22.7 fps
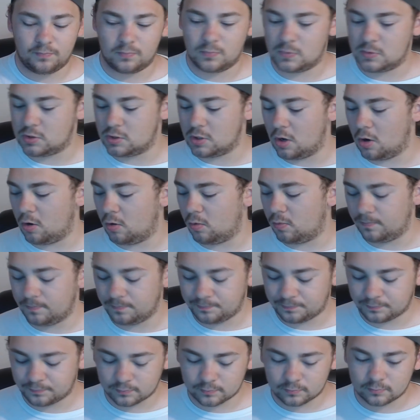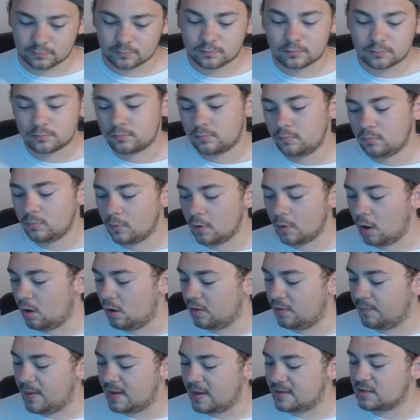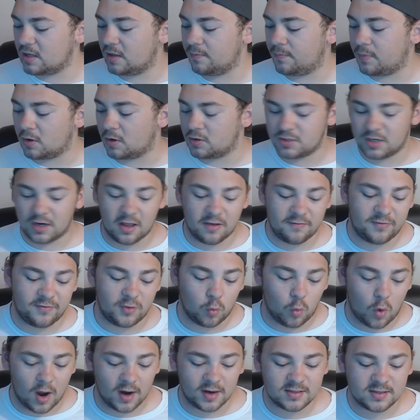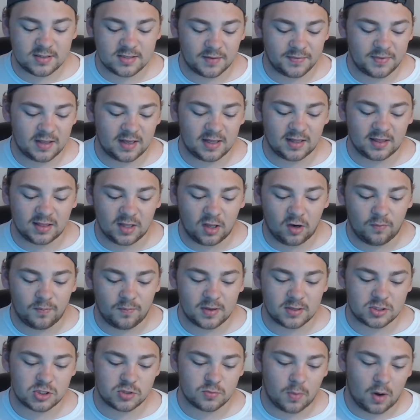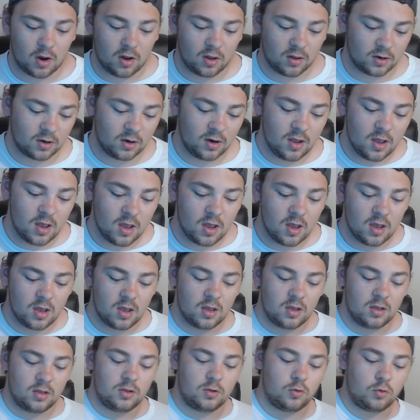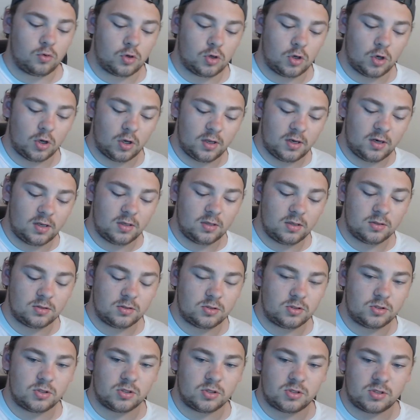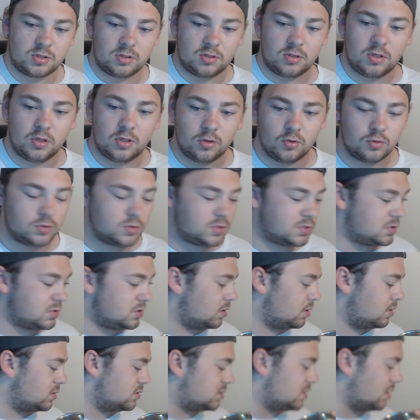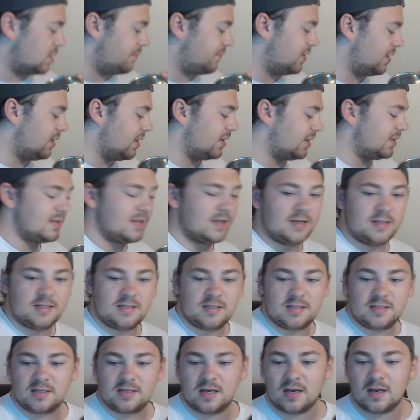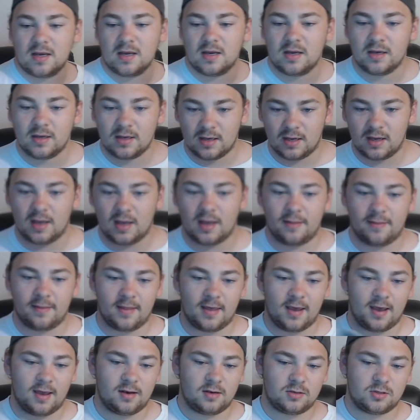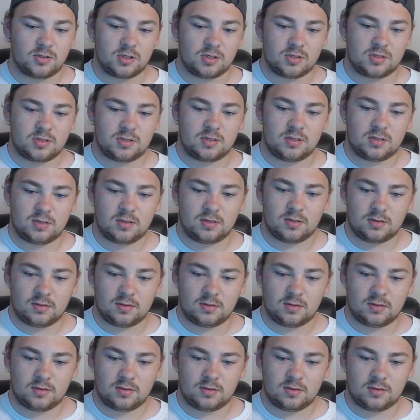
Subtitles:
So all depends on the person. If you wanted something a little bit smaller, you could just use something like this and then just